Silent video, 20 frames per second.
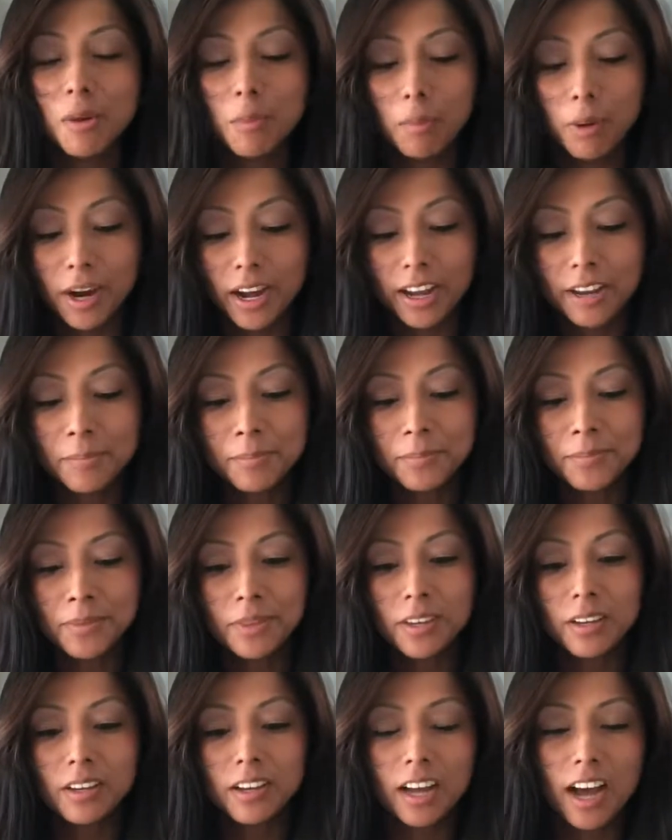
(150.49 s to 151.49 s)
But
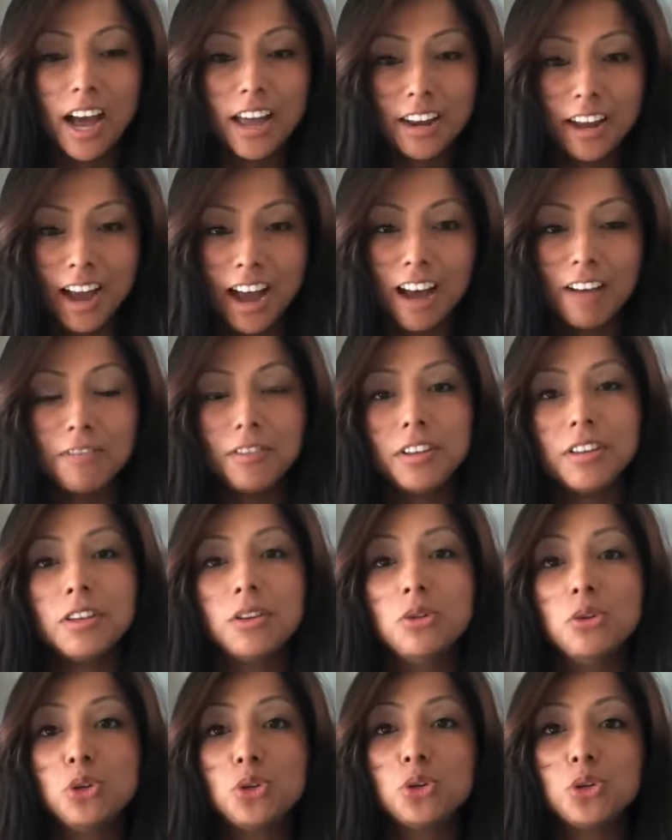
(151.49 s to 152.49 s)
kind of having the
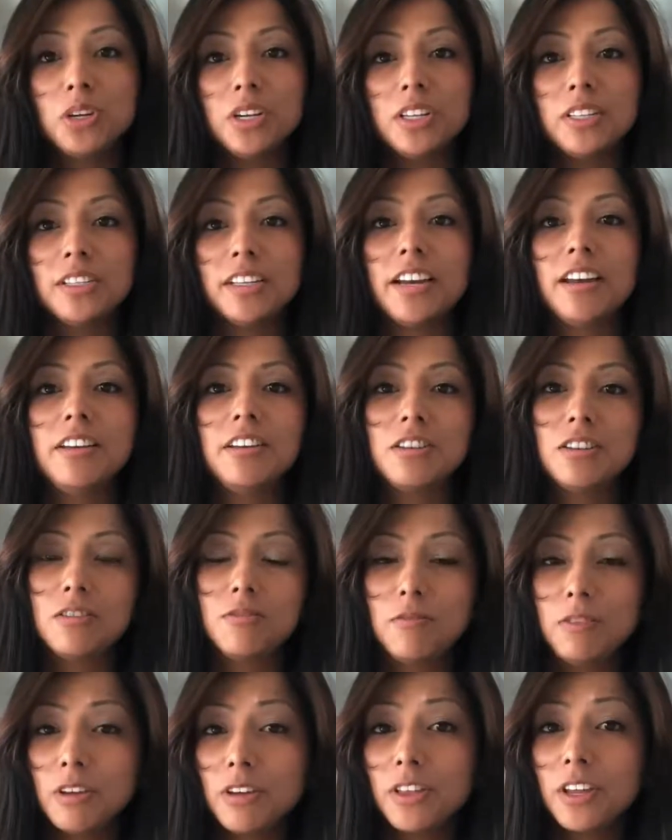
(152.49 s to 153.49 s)
nutrients that to
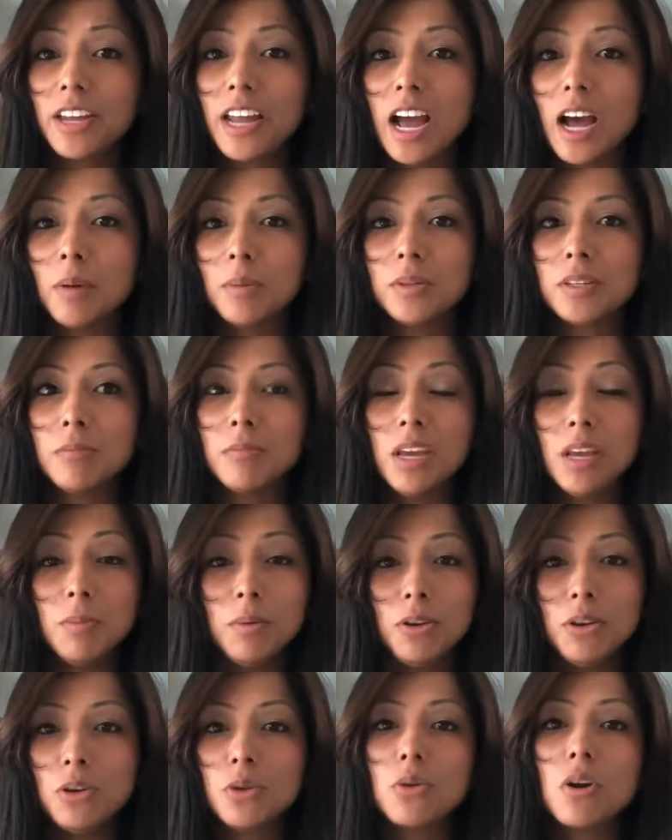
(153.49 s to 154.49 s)
fill the gaps that
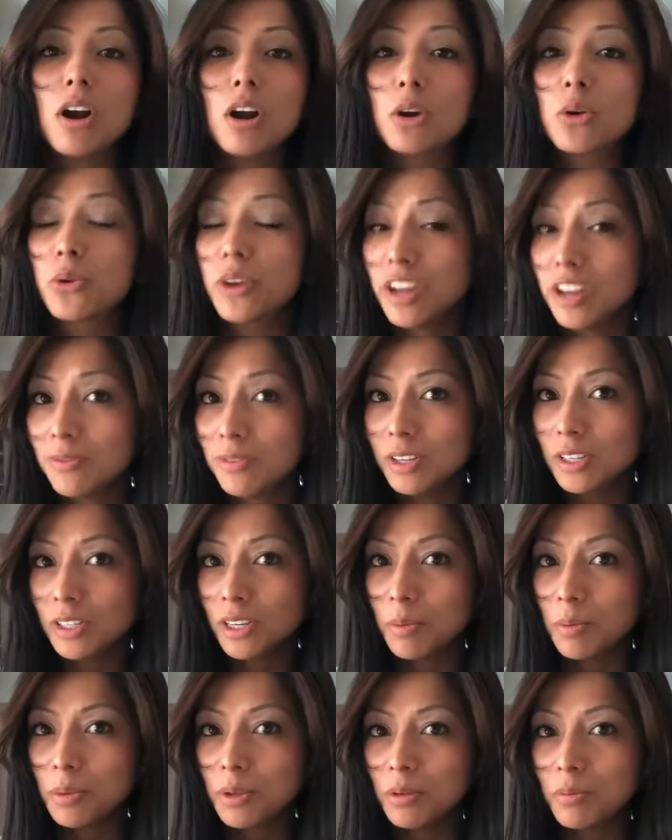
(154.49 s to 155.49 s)
maybe you are craving
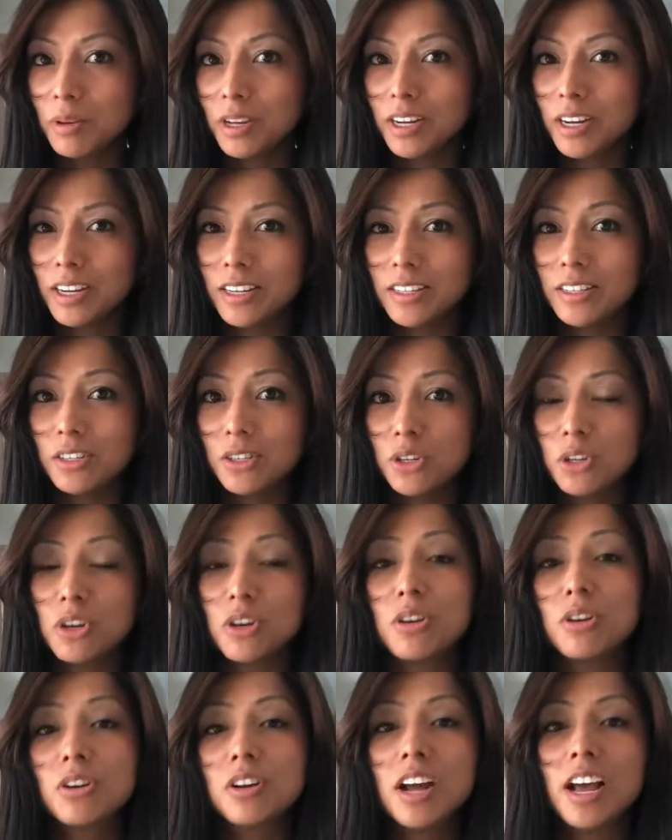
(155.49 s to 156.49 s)
something because
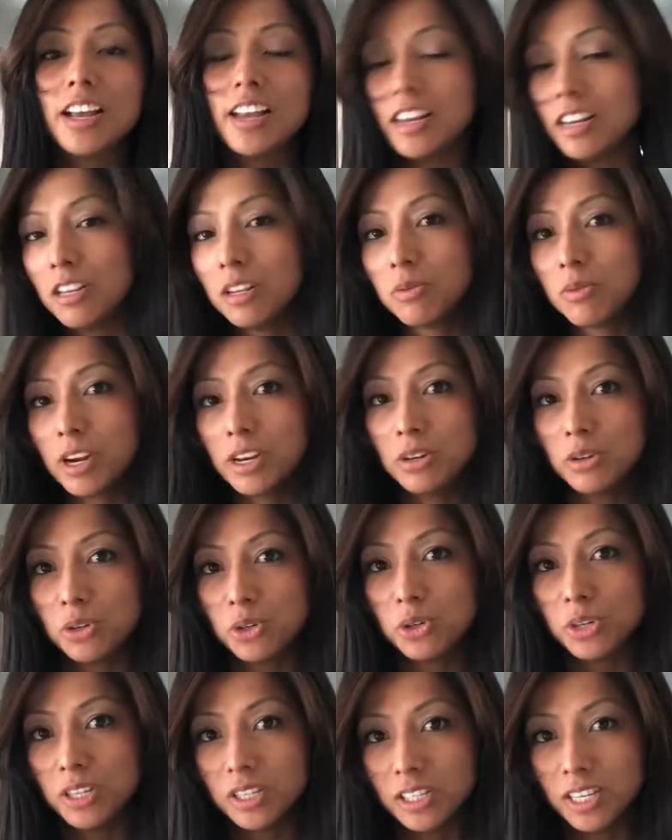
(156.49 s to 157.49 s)
you're not getting the right
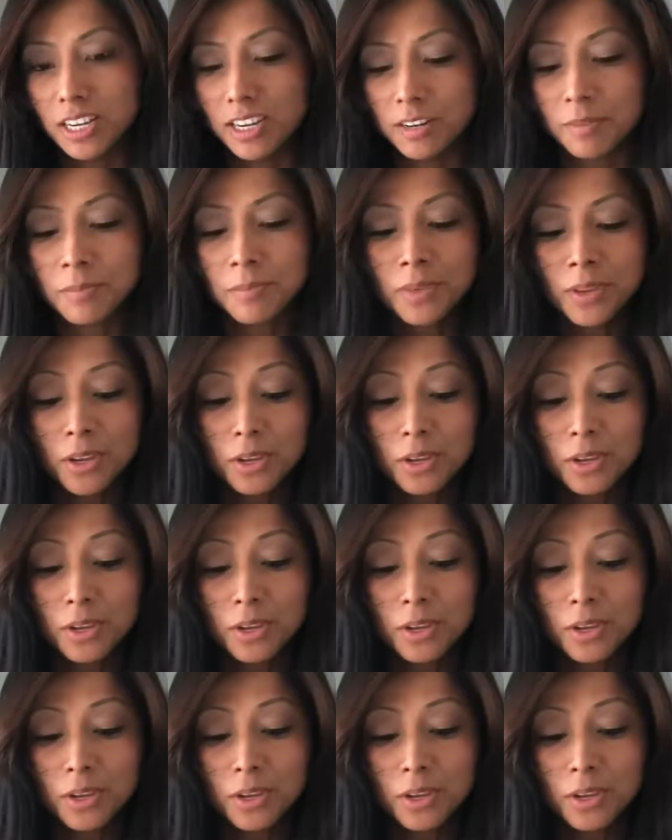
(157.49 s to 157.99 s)
nutrients in.